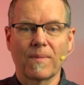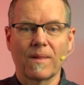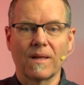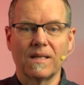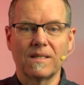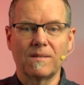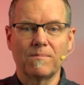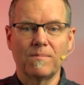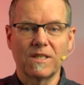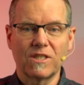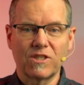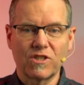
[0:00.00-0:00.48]

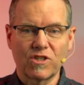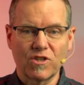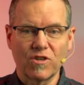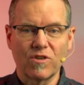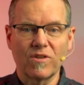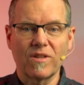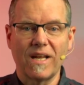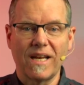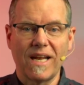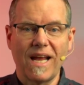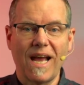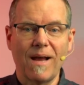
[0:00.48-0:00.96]
Let's make
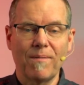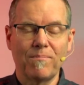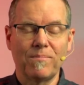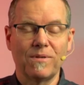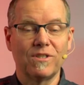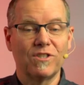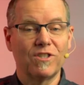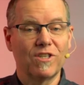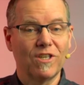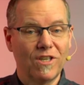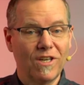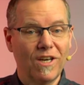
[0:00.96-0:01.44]
sure that
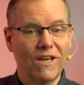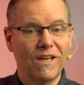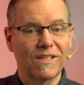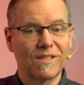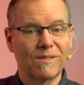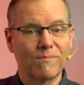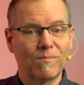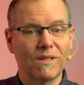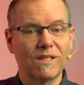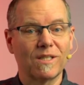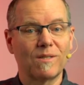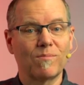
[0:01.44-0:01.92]
happens in
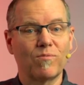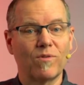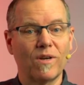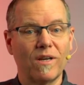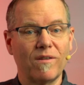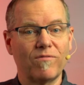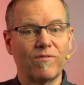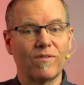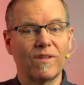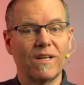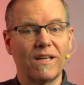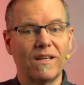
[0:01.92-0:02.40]
us, but let's
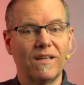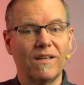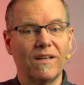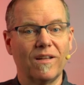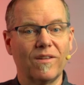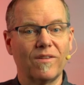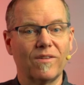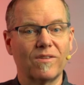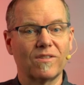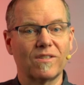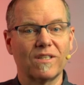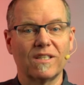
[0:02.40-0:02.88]
pray for that in
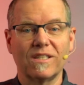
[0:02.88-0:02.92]
others.